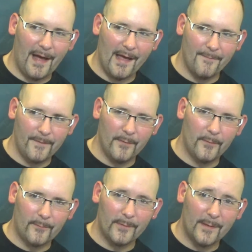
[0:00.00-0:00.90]
I've
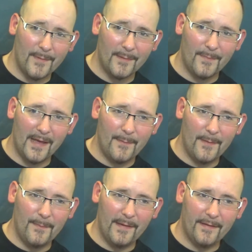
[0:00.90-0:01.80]
used with the Big
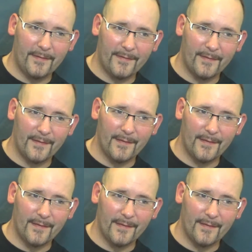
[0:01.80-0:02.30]
Baby Beast,